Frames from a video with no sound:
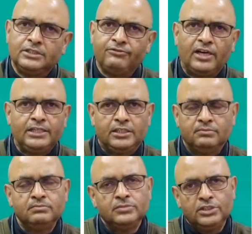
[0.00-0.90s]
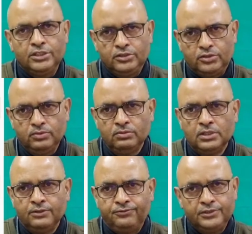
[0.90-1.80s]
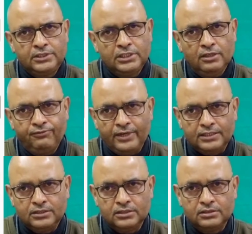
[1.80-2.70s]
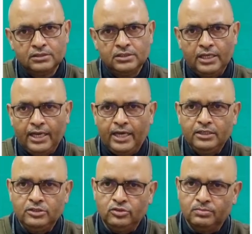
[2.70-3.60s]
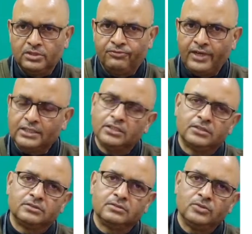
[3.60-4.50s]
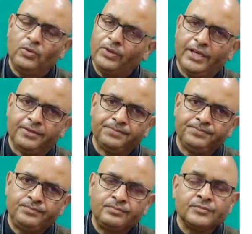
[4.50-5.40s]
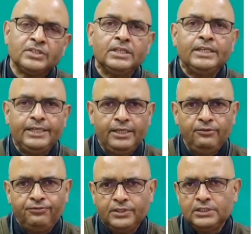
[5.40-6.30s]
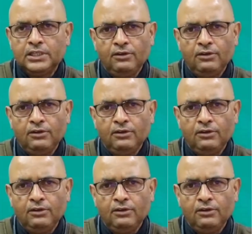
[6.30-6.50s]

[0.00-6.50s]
divide them into physical factors and human factors. Okay. In physical